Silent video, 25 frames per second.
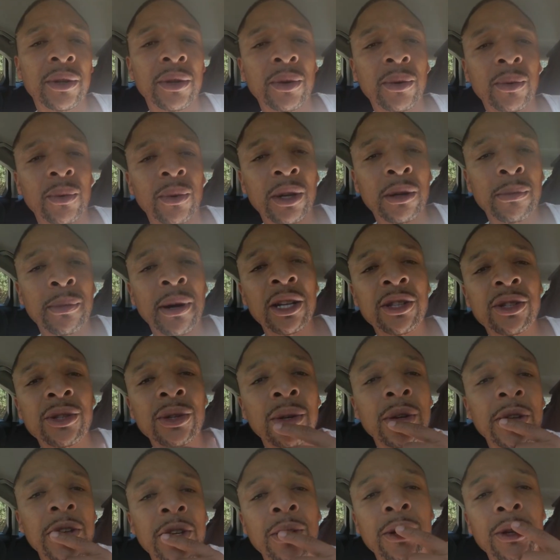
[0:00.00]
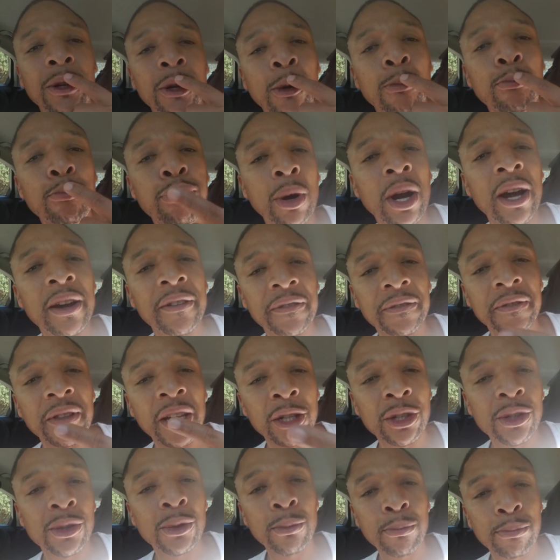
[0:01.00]
What about your breath
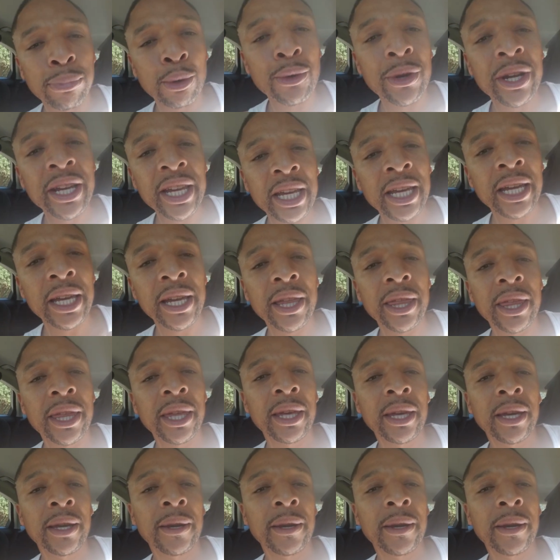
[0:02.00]
that you breathe?